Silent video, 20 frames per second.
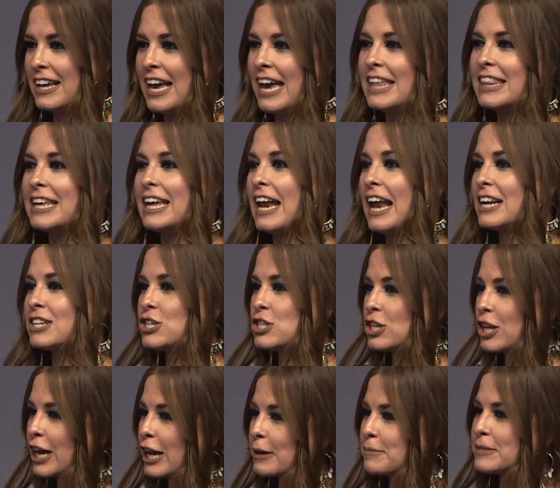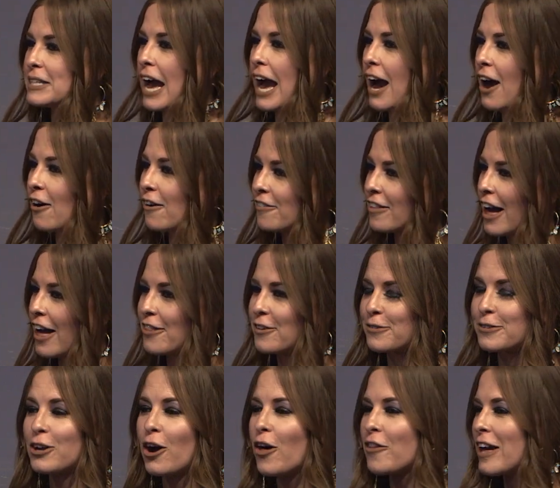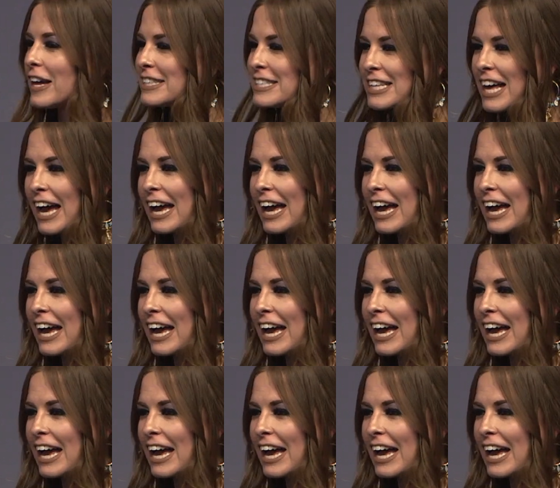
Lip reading: And then she comes out the other. Y'all, that's